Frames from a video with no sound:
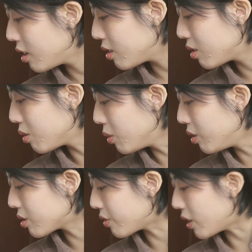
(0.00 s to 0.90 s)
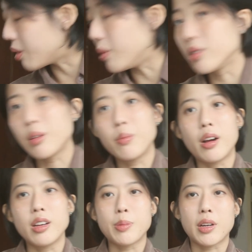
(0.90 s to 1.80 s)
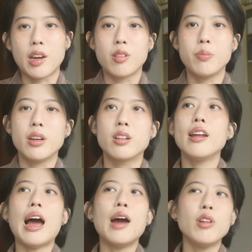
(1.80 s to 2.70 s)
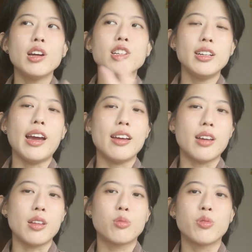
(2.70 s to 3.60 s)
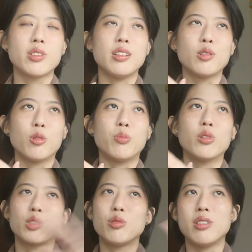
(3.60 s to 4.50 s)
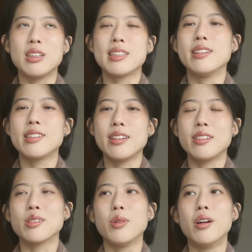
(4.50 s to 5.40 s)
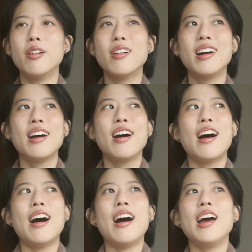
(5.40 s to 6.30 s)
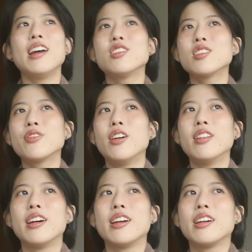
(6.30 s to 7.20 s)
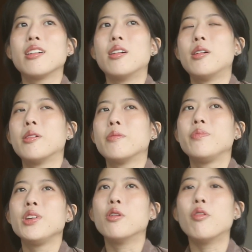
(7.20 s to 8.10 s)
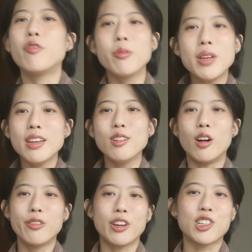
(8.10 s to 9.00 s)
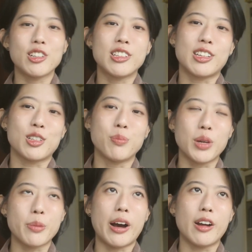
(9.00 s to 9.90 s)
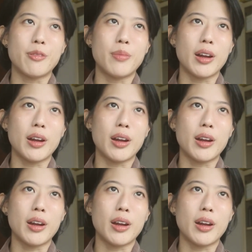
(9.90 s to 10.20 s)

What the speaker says: to the Worlds of Animals and Plants by Karen Baker. I would actually add the Anthropocene cookbook to this list as well. I just felt like, you know, for me, non-fiction is such a big part of my